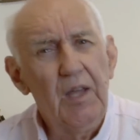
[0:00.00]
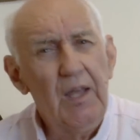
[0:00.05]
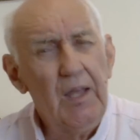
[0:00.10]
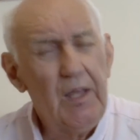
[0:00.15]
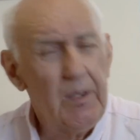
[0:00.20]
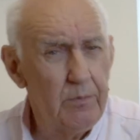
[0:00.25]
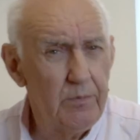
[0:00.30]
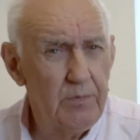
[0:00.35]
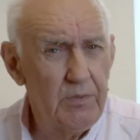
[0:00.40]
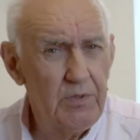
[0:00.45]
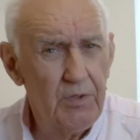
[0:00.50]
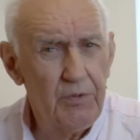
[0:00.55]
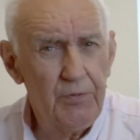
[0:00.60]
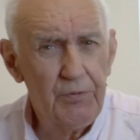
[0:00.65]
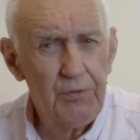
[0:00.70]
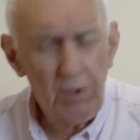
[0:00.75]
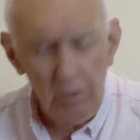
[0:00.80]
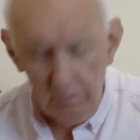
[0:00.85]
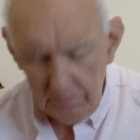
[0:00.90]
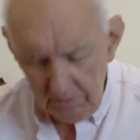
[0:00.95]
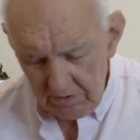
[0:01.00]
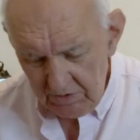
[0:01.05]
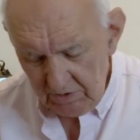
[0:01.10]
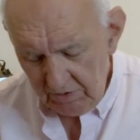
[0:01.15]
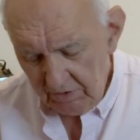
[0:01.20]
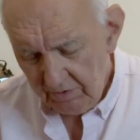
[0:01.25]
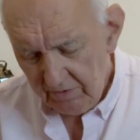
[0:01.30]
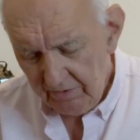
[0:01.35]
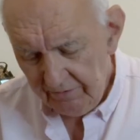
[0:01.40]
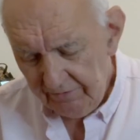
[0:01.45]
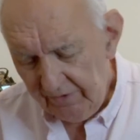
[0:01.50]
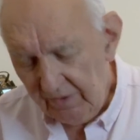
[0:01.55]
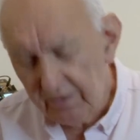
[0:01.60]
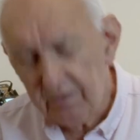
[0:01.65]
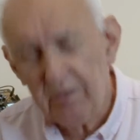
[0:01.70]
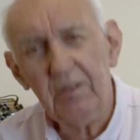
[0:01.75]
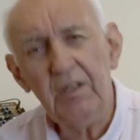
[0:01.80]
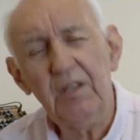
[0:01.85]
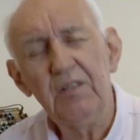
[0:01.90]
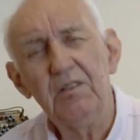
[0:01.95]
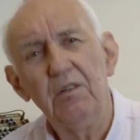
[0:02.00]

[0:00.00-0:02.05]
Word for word: hams have commented on the fact that they